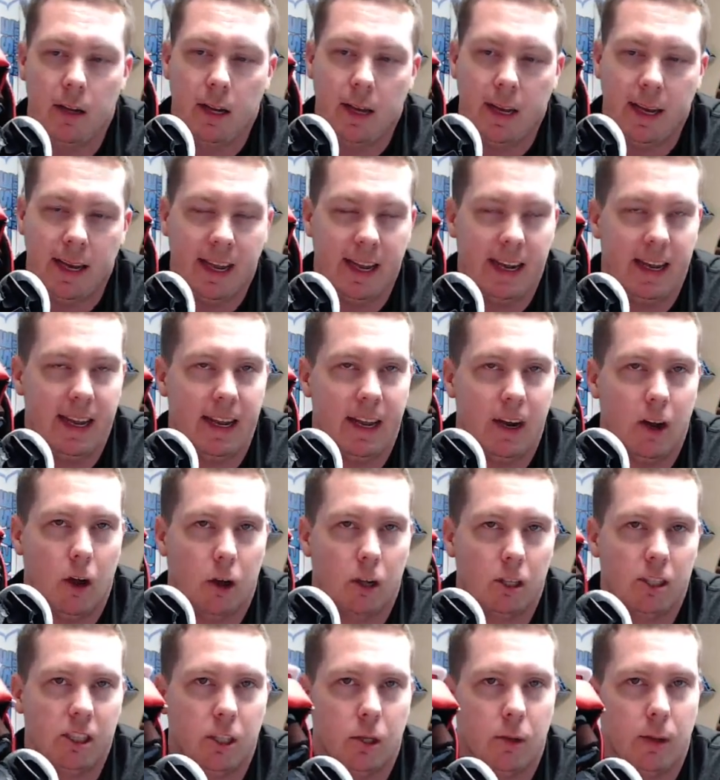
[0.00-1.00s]
and then
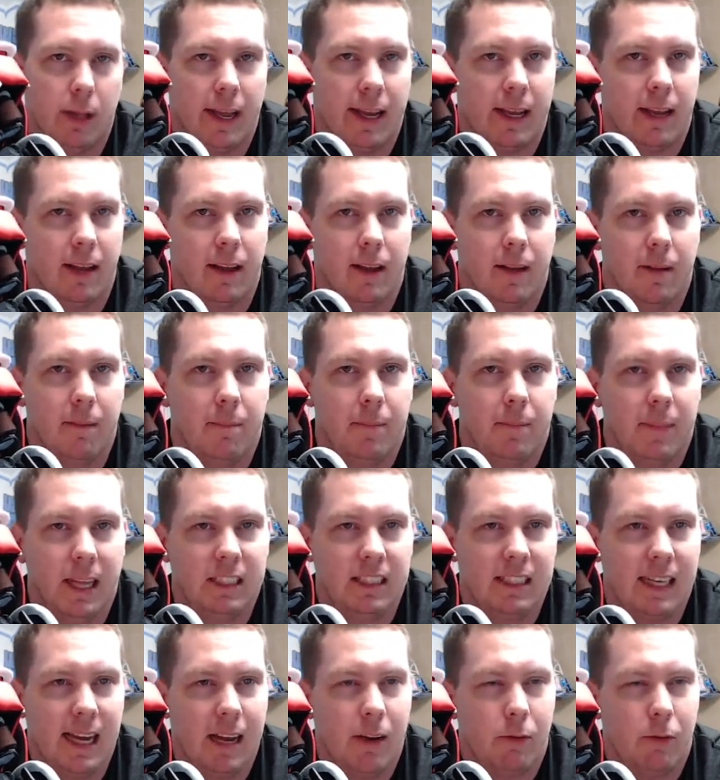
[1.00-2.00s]
also like a uh, it's
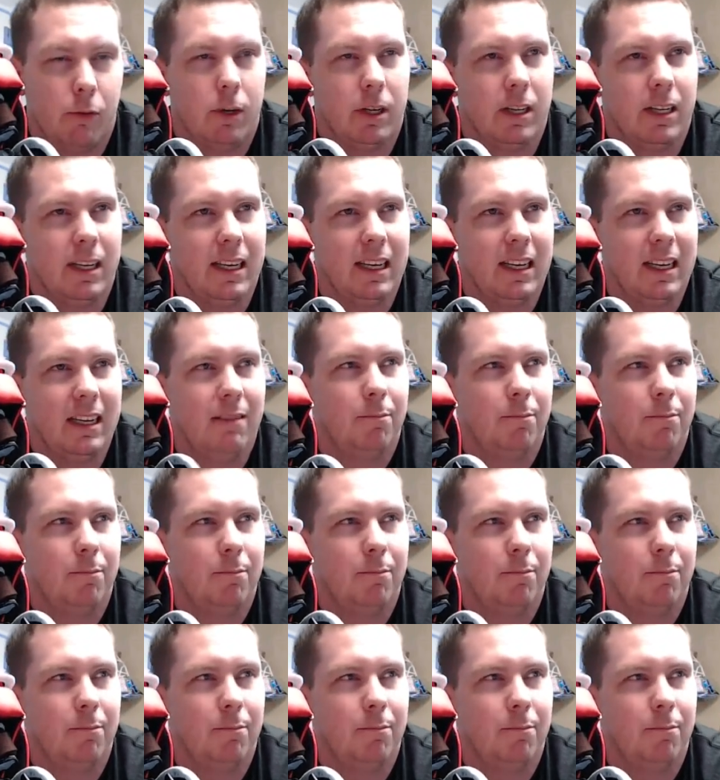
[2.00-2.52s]
not really